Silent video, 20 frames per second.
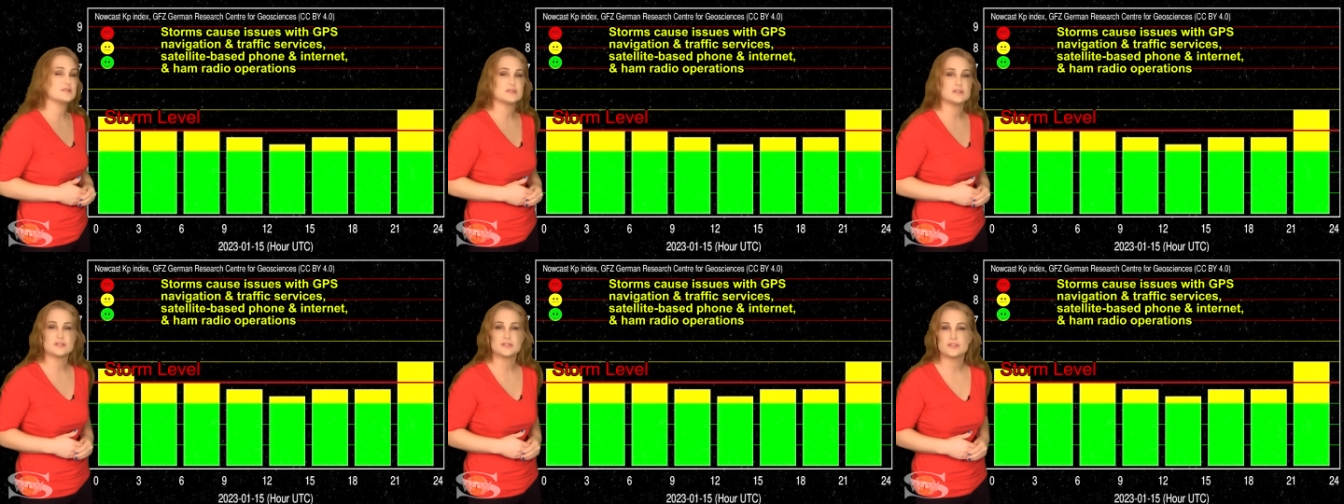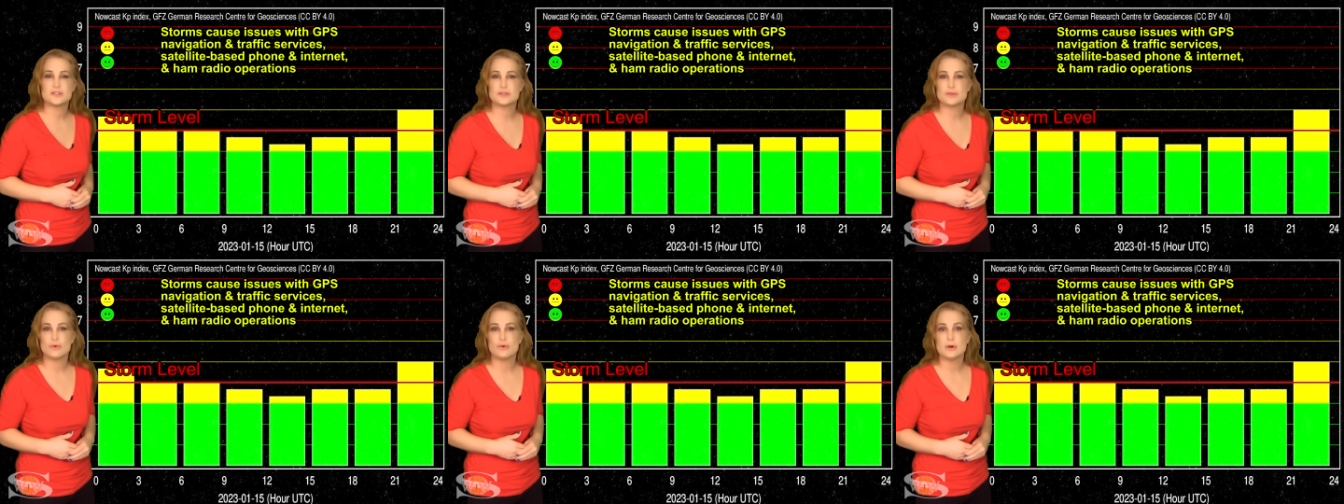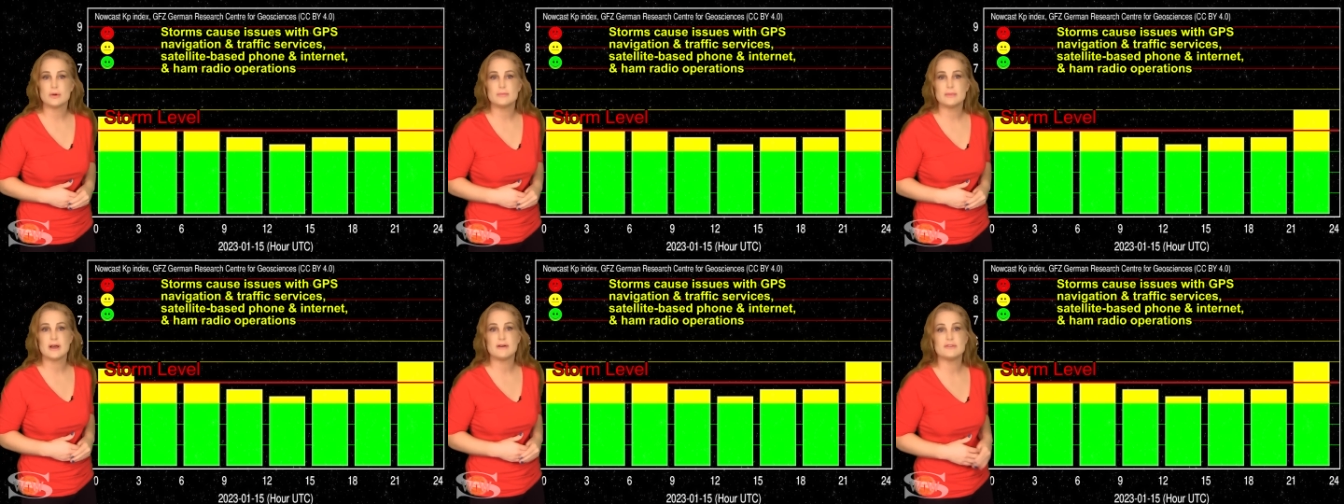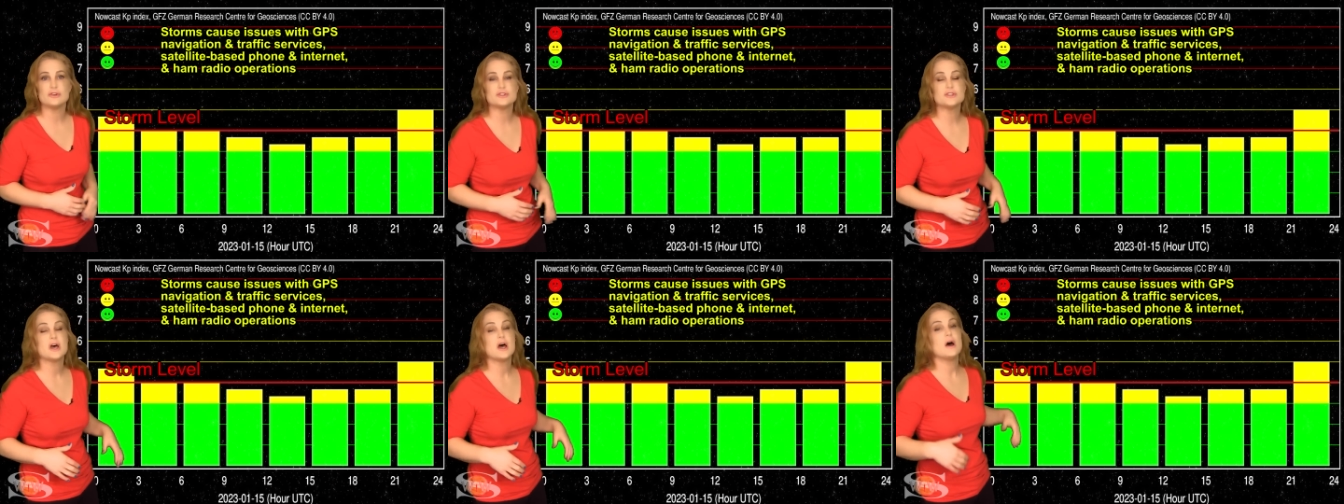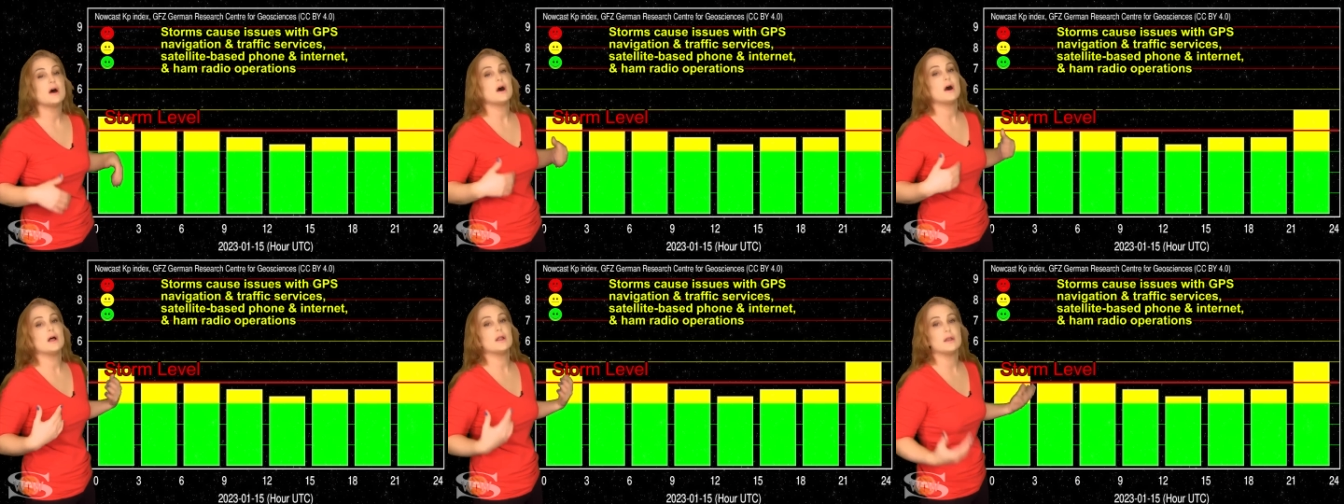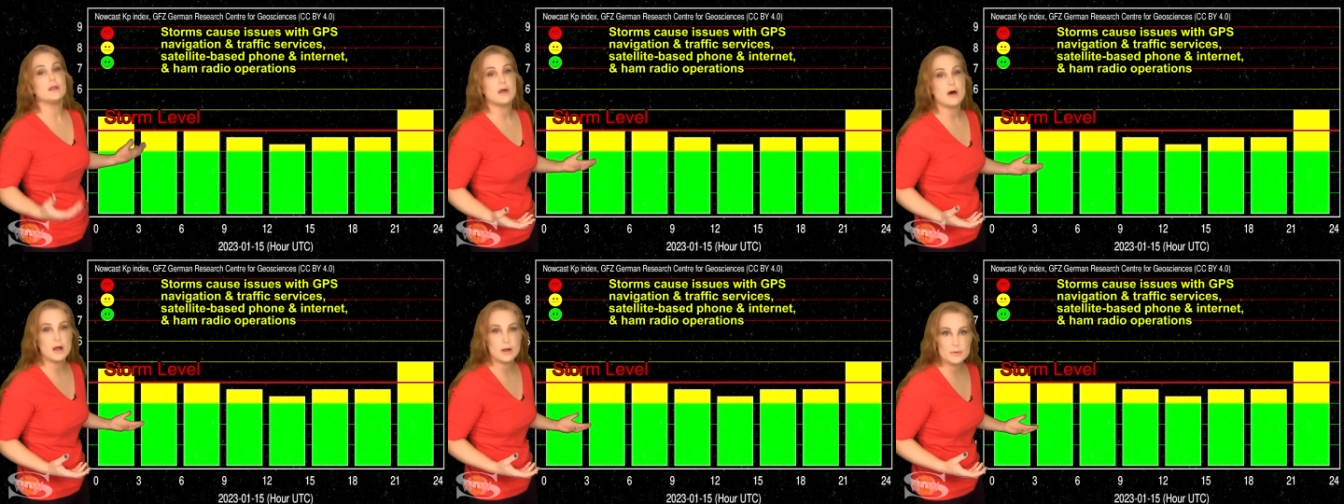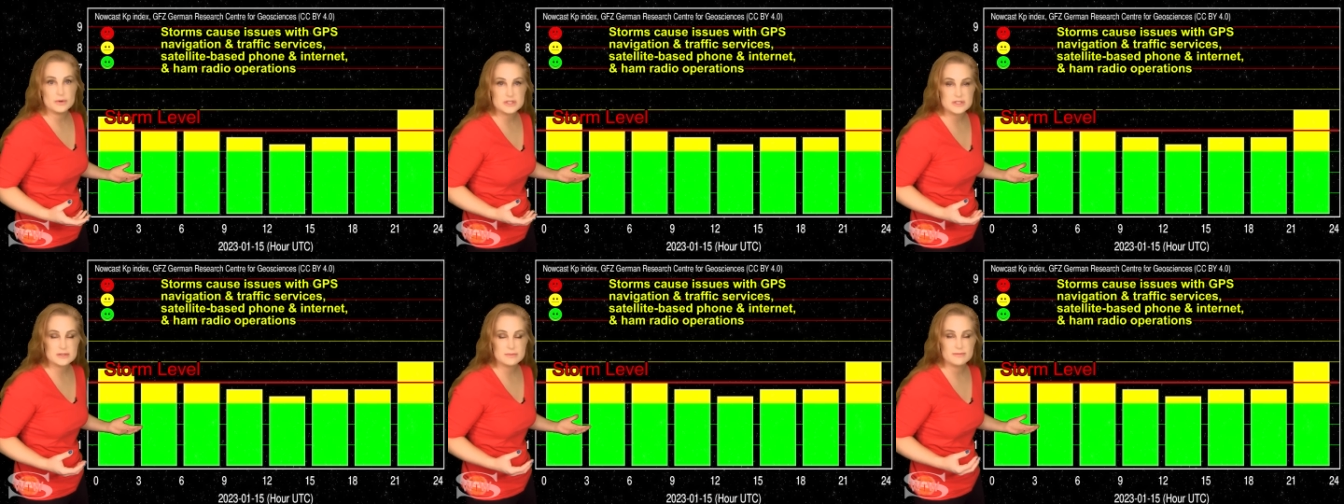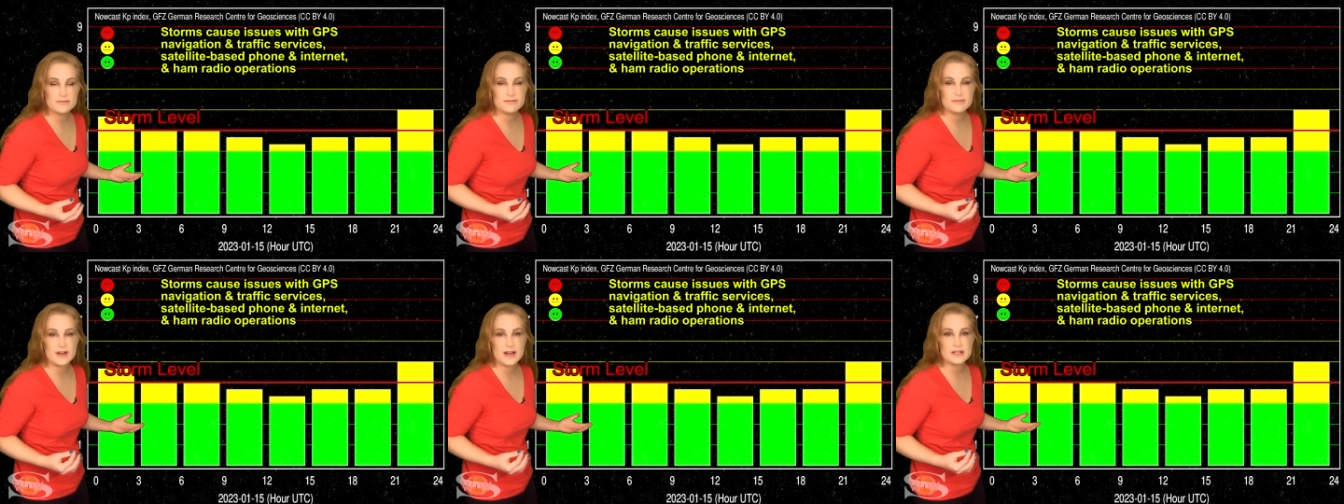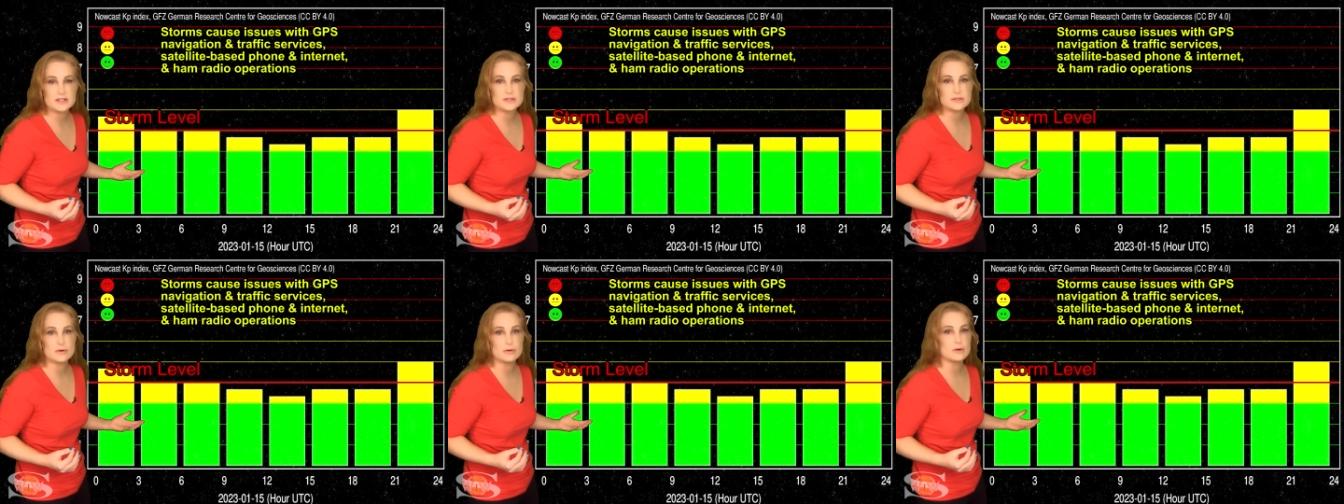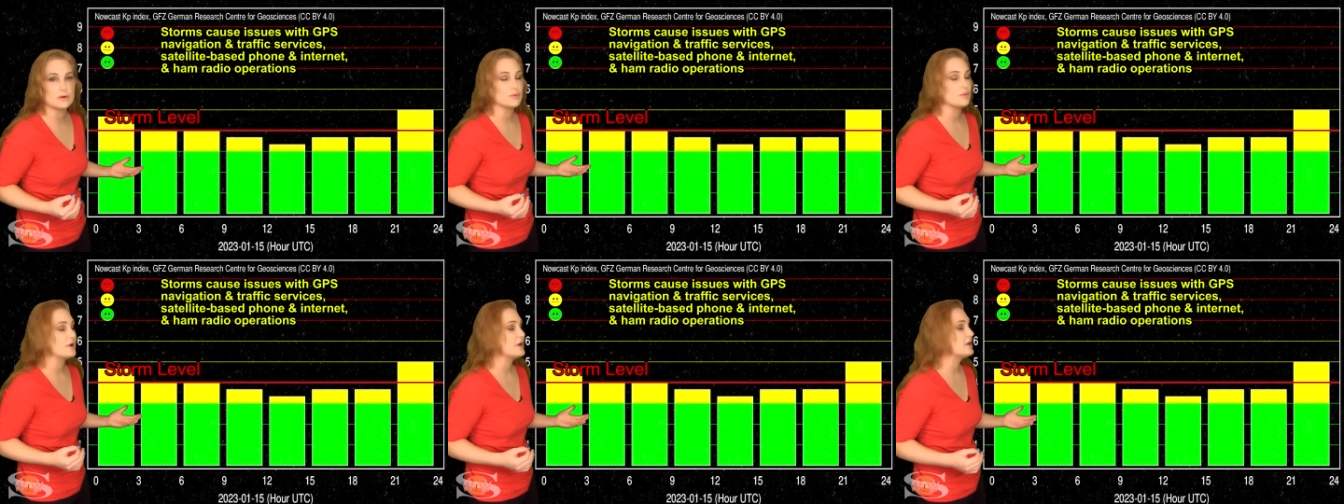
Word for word: us to storm levels along with some fast solar